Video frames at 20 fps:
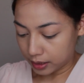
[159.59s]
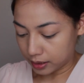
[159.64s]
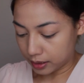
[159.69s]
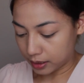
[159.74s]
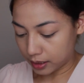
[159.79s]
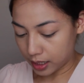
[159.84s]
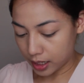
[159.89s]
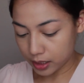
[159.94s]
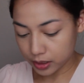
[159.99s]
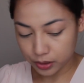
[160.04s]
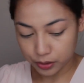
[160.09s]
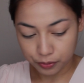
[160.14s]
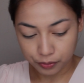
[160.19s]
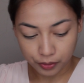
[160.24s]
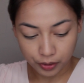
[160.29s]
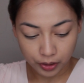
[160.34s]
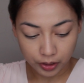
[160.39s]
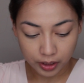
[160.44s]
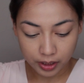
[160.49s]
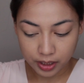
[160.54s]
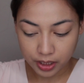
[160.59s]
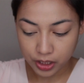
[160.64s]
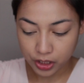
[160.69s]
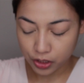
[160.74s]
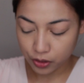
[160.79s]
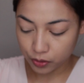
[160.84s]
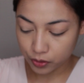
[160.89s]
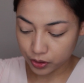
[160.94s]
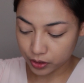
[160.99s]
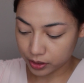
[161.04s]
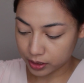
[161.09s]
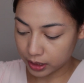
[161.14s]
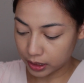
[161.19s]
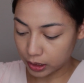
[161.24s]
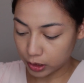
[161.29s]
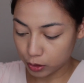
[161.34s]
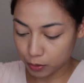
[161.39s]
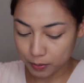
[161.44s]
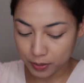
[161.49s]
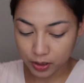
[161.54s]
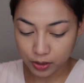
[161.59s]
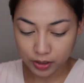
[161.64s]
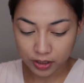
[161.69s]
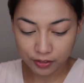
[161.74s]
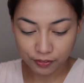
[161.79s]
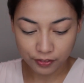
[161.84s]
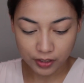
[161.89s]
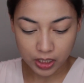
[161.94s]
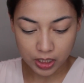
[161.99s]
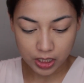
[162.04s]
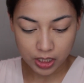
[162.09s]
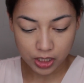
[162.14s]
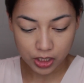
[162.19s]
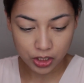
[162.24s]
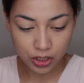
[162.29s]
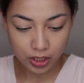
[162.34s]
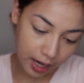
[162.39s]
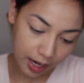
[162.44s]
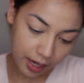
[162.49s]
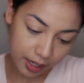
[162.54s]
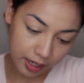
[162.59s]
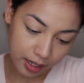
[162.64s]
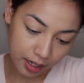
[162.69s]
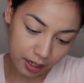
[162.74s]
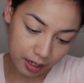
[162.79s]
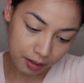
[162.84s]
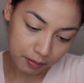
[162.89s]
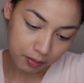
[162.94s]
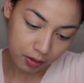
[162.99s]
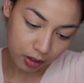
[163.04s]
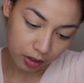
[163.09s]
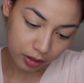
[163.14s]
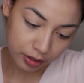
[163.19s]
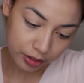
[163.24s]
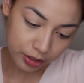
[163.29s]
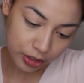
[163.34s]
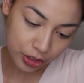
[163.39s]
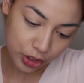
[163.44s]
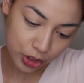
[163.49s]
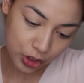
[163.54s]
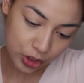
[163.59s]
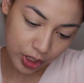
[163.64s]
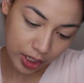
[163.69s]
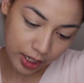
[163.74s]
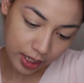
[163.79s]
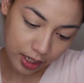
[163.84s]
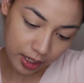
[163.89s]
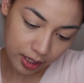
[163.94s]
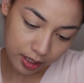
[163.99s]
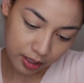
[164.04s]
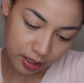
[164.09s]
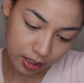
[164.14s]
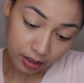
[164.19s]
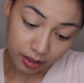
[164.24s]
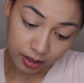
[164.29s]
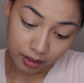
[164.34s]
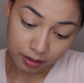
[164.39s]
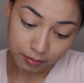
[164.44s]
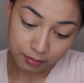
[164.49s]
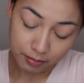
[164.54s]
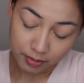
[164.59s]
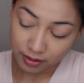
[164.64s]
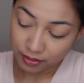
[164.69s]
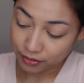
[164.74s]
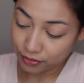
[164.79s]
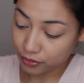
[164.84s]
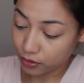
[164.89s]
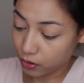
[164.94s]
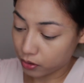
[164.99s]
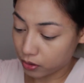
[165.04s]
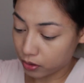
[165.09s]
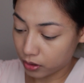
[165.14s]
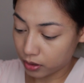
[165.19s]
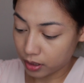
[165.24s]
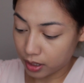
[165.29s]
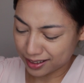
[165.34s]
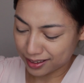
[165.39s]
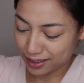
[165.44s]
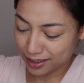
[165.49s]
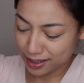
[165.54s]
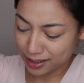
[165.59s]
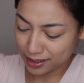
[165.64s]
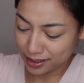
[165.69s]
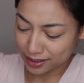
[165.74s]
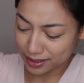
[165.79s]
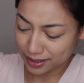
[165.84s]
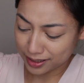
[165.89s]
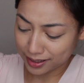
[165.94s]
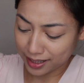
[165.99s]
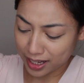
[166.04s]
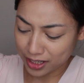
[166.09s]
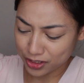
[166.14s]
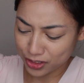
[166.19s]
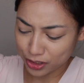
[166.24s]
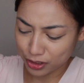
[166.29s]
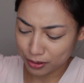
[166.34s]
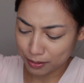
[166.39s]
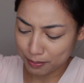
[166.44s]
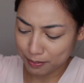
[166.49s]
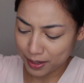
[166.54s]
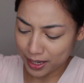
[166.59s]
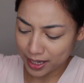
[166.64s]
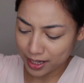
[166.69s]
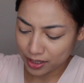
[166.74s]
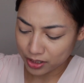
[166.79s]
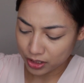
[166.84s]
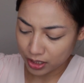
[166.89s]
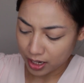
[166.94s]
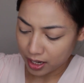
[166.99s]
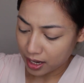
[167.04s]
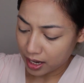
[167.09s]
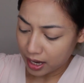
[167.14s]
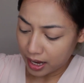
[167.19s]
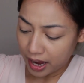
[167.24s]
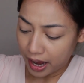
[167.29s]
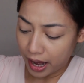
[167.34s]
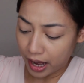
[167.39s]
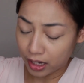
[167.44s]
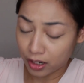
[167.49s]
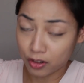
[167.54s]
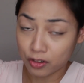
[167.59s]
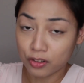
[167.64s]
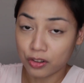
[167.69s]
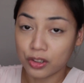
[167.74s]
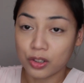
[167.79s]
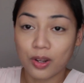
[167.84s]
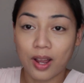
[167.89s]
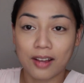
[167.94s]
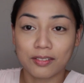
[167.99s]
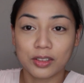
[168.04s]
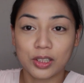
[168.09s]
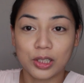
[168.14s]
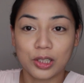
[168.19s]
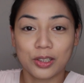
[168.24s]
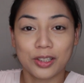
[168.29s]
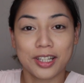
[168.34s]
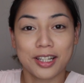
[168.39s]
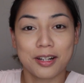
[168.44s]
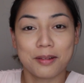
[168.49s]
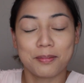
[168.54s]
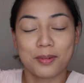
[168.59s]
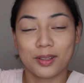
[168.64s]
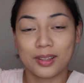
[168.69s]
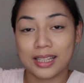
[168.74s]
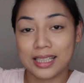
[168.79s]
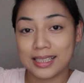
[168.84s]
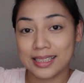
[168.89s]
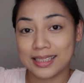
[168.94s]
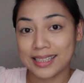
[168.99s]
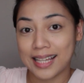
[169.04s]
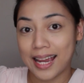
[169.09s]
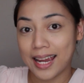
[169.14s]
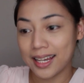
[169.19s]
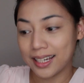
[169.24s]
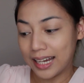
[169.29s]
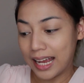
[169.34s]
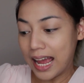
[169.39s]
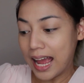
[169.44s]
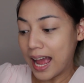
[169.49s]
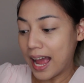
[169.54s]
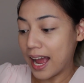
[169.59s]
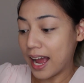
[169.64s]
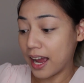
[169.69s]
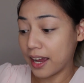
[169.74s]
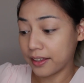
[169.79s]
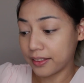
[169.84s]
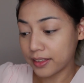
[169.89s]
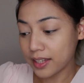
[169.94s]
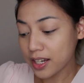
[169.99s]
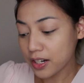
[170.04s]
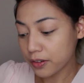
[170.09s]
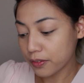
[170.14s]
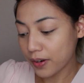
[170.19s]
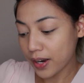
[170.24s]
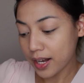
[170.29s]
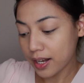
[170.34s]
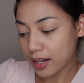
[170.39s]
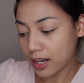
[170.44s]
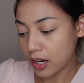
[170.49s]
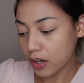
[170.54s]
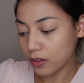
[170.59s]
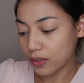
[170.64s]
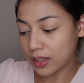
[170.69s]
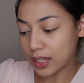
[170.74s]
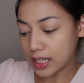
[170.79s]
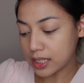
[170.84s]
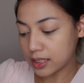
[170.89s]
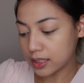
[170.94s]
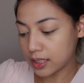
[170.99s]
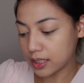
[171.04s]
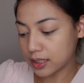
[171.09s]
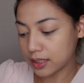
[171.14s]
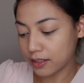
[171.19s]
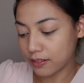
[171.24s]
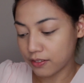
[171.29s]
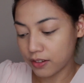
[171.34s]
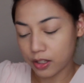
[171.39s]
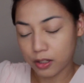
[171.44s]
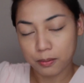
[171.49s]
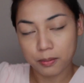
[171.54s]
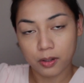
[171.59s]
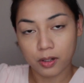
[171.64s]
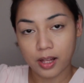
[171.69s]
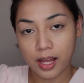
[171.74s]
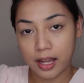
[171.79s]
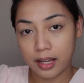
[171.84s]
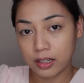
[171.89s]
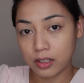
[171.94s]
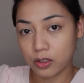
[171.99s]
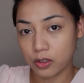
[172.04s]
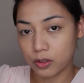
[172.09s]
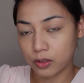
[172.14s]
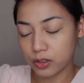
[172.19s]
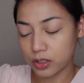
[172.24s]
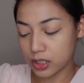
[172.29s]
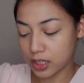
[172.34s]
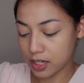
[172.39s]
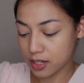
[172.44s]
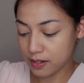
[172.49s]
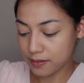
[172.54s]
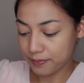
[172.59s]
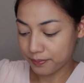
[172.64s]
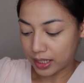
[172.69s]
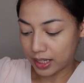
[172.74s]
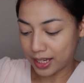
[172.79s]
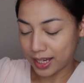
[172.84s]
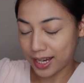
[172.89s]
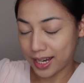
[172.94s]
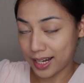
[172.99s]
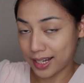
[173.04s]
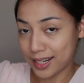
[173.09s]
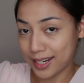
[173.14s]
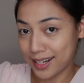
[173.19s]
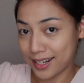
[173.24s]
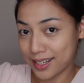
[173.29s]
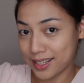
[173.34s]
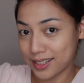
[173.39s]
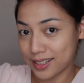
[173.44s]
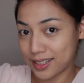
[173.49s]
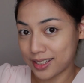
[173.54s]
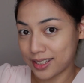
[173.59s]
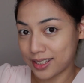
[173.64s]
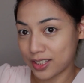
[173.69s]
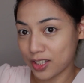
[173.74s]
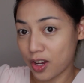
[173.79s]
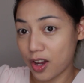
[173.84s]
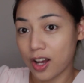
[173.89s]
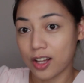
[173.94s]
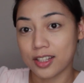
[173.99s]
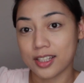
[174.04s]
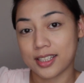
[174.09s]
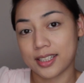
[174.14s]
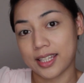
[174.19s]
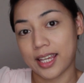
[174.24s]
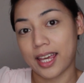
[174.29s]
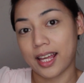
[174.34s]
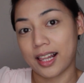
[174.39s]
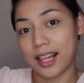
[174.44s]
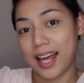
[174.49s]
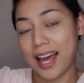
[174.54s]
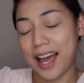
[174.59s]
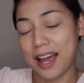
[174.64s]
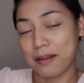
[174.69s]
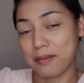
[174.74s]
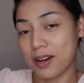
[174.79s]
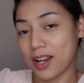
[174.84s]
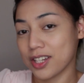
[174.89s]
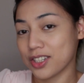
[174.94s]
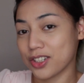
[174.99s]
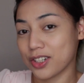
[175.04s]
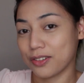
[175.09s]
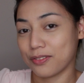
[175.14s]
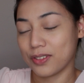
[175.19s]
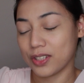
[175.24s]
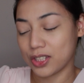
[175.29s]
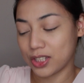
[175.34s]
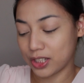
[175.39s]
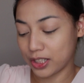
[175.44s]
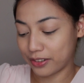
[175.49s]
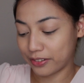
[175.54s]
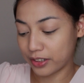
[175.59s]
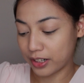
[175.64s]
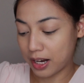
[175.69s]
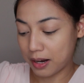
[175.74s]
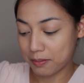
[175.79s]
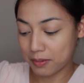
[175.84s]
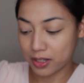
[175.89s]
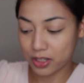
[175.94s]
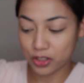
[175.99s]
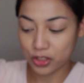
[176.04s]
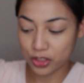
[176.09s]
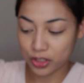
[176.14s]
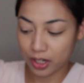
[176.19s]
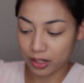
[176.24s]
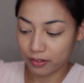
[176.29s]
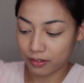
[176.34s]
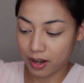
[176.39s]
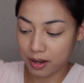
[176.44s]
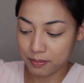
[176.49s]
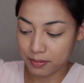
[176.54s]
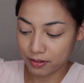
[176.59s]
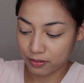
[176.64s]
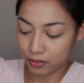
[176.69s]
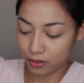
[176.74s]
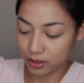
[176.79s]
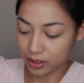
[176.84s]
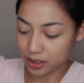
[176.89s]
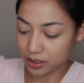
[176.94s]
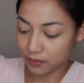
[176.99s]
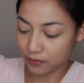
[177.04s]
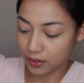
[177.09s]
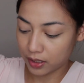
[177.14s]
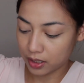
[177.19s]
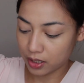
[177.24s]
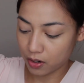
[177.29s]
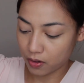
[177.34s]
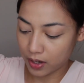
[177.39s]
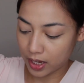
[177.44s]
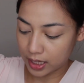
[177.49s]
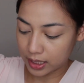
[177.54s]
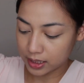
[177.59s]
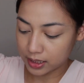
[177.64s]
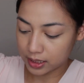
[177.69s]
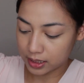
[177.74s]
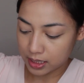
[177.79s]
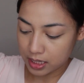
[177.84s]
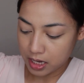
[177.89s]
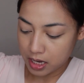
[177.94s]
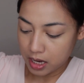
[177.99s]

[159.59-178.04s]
Next, we're gonna use the luminous finish. I am on the shade number 4. I think it's natural beige. I don't know, you have to look it up on the site. I think right now this is available at Ulta and it is on sale. I'm not sure if it's still there. I'm gonna check right before this video ends.